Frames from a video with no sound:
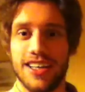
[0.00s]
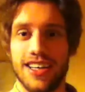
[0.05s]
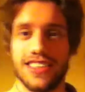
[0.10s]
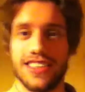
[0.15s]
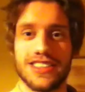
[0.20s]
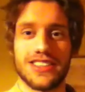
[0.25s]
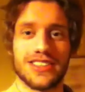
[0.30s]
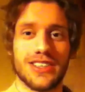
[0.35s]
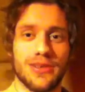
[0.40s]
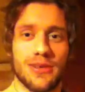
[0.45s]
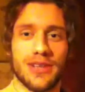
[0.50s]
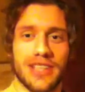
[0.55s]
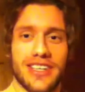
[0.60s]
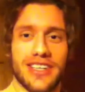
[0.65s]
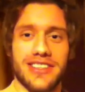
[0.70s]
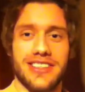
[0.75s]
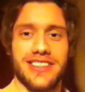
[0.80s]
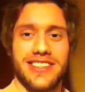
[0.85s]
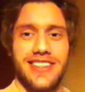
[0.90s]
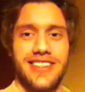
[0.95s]
I just got one of
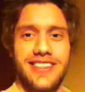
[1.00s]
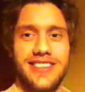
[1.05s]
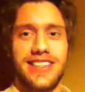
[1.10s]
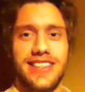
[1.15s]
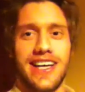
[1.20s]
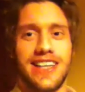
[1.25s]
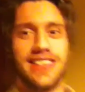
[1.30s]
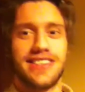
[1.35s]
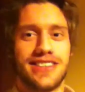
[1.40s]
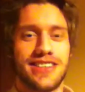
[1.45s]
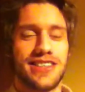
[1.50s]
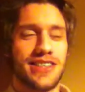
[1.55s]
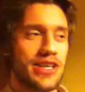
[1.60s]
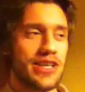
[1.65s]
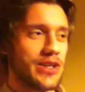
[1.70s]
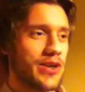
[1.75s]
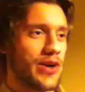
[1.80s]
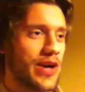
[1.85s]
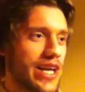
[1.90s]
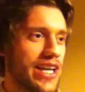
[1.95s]
those standard
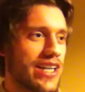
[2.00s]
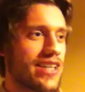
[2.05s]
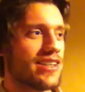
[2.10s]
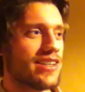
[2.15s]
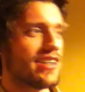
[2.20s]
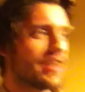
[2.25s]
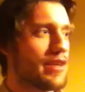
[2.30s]
annoying